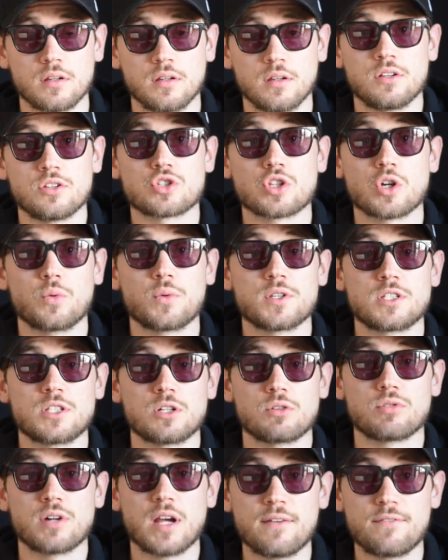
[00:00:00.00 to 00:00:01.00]
and so is
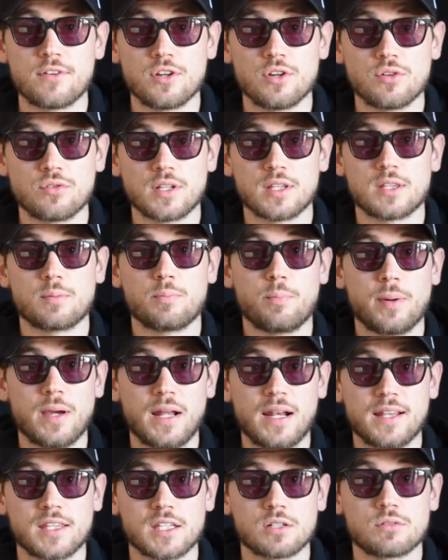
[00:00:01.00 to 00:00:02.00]
the revenue that
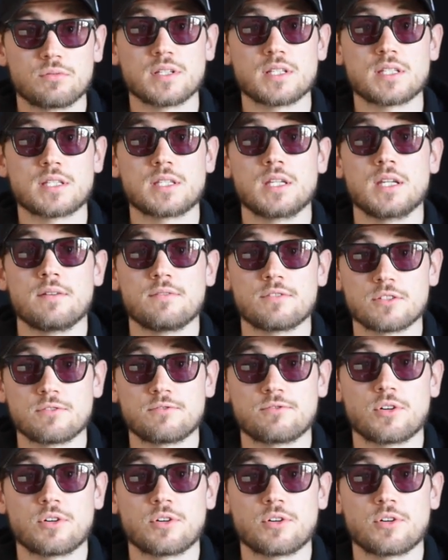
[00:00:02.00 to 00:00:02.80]
Palantir receives